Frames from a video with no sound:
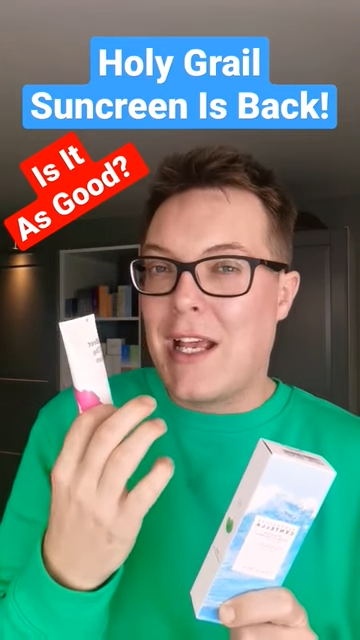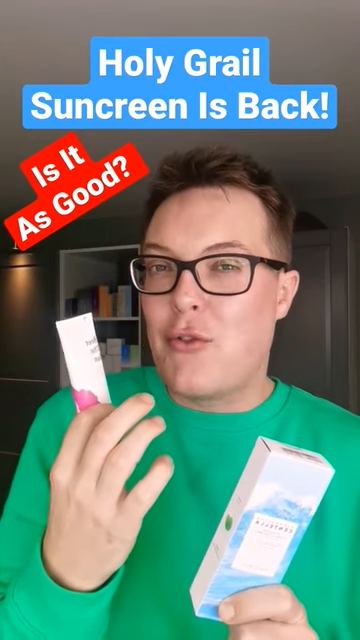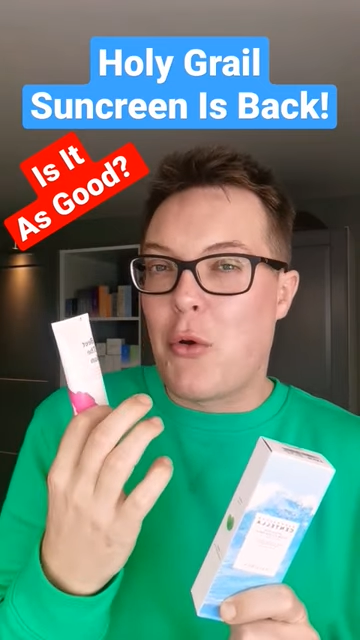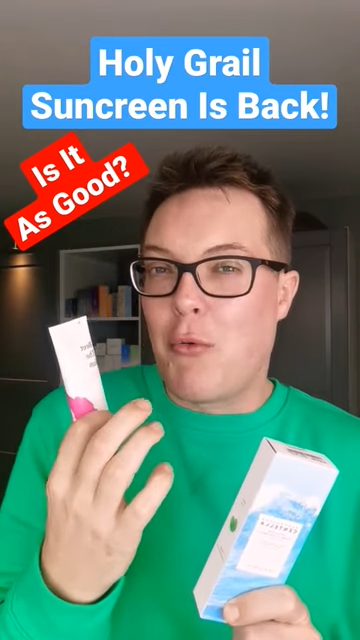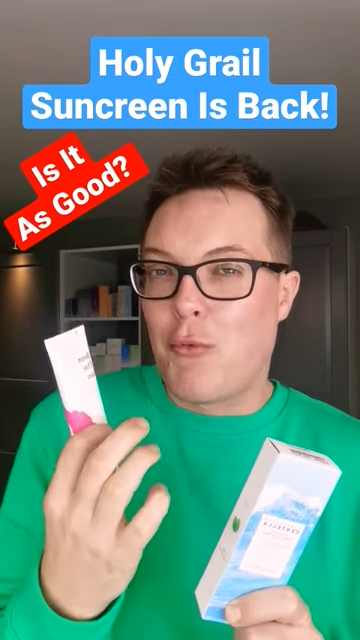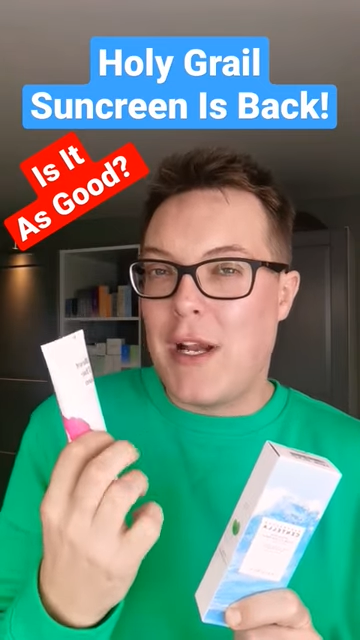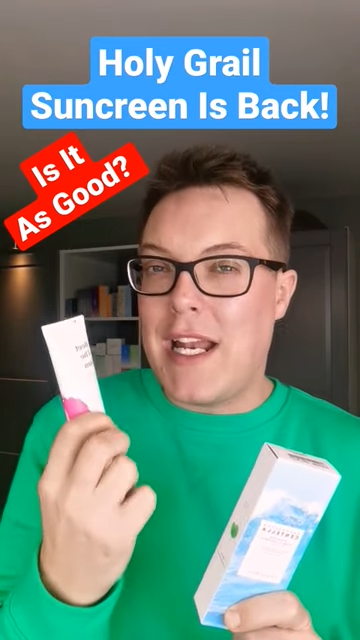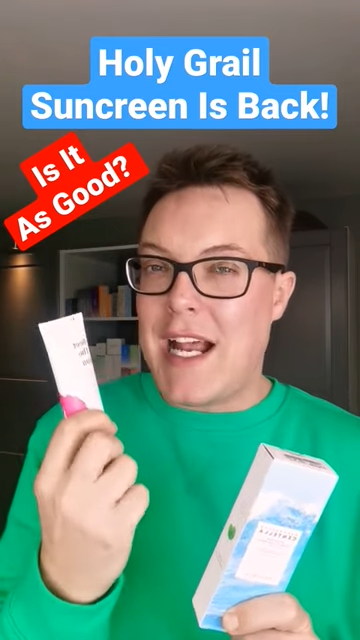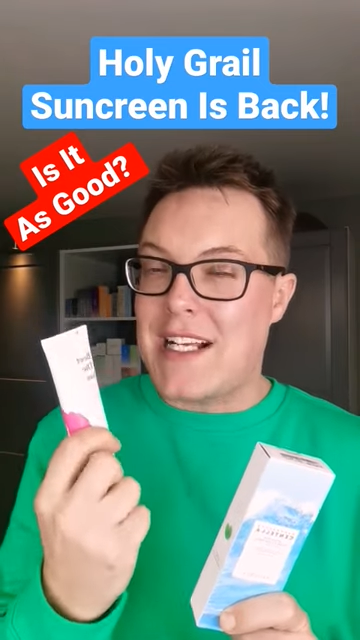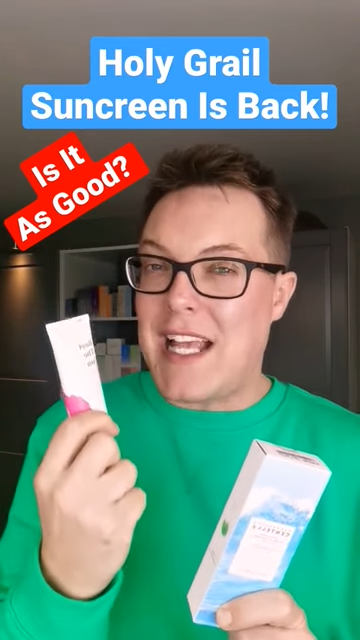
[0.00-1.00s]
gives you a
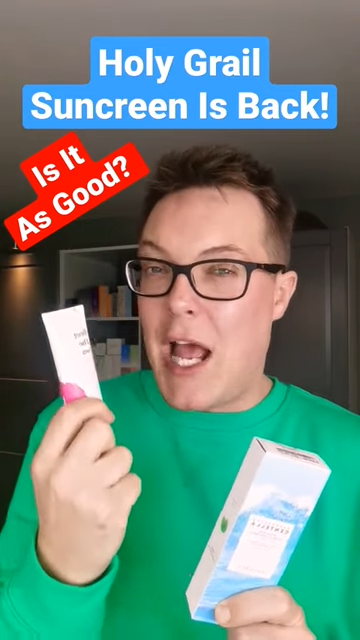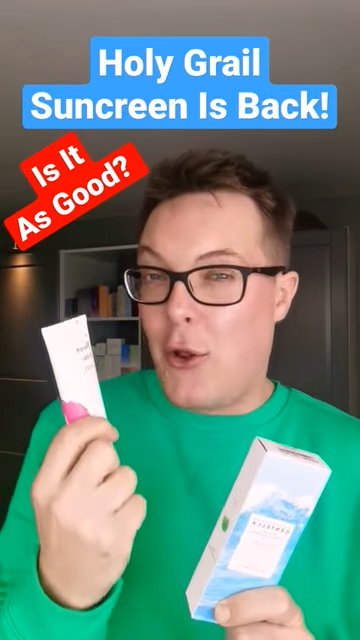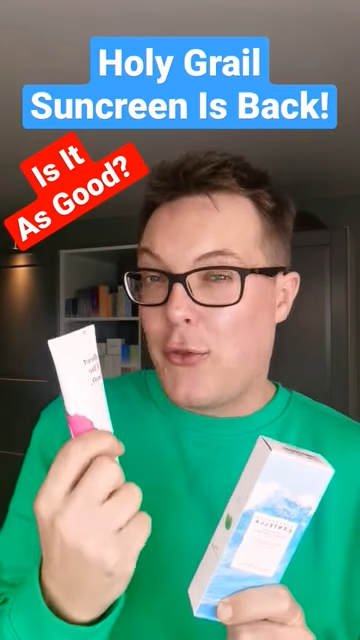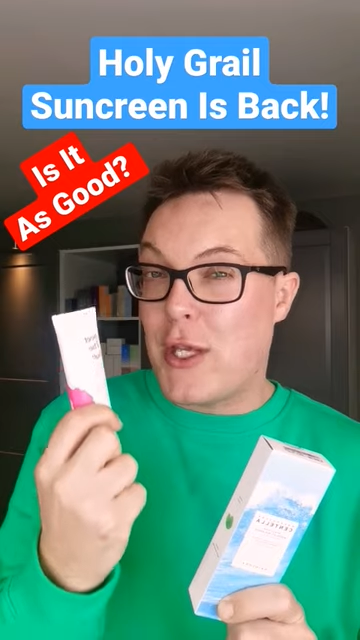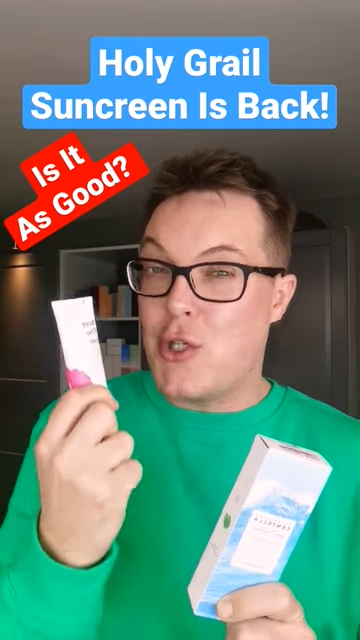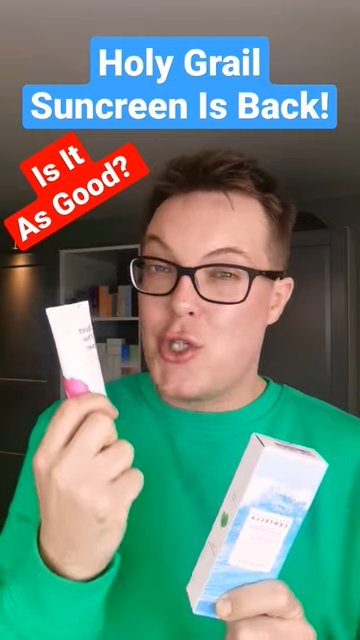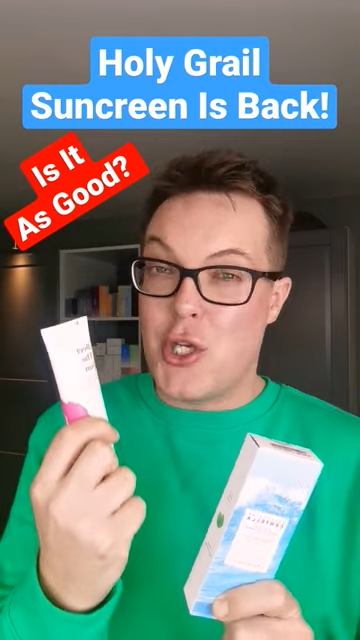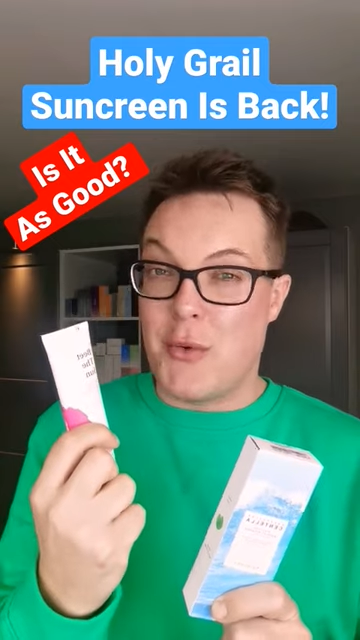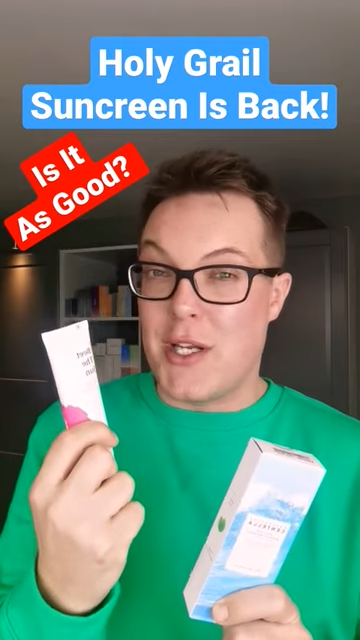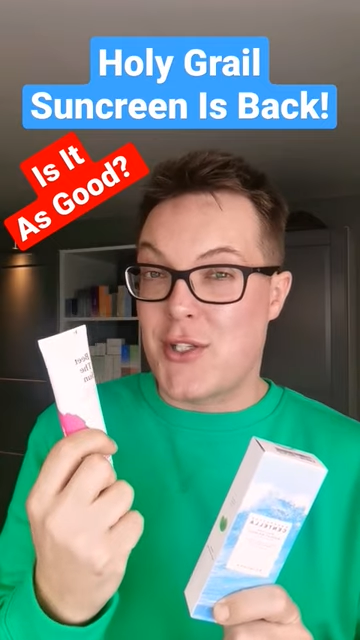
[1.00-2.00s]
really nice healthy
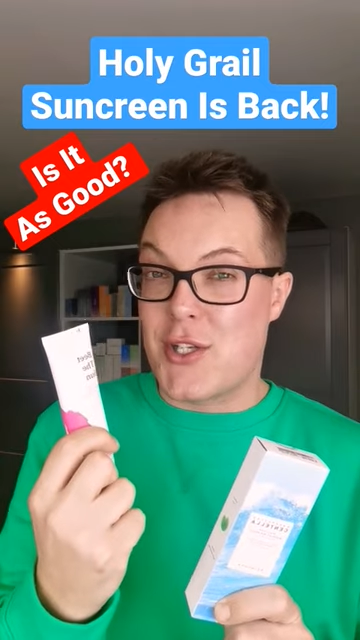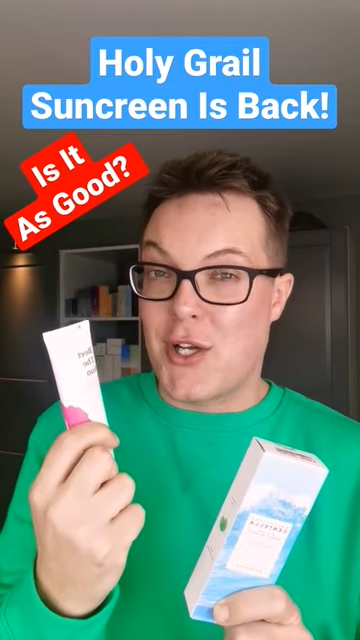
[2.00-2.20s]
dewiness